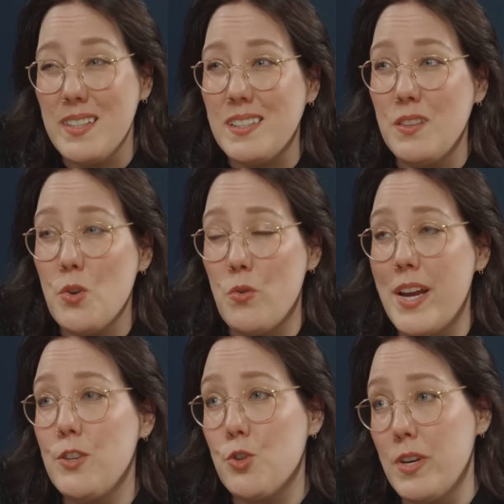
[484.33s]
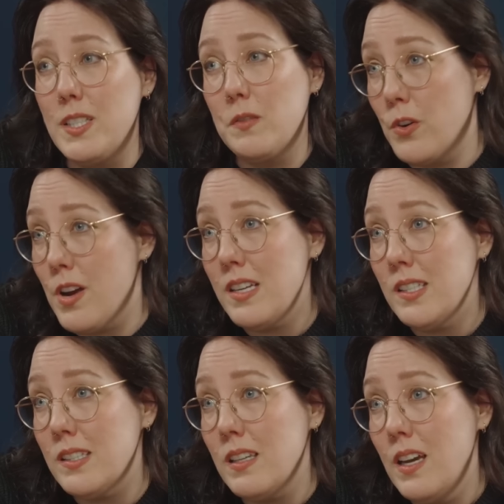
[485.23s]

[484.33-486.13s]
isn't the right choice for us.